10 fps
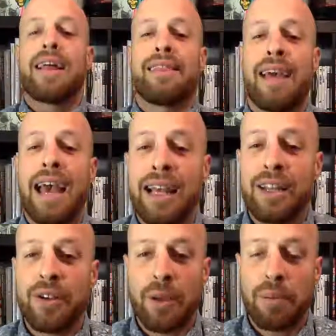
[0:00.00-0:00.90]
Then
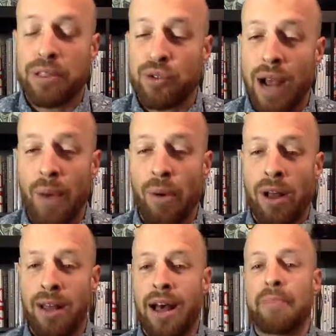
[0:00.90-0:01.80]
you can put
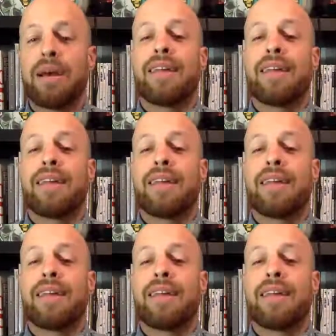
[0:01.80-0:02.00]
drywall up.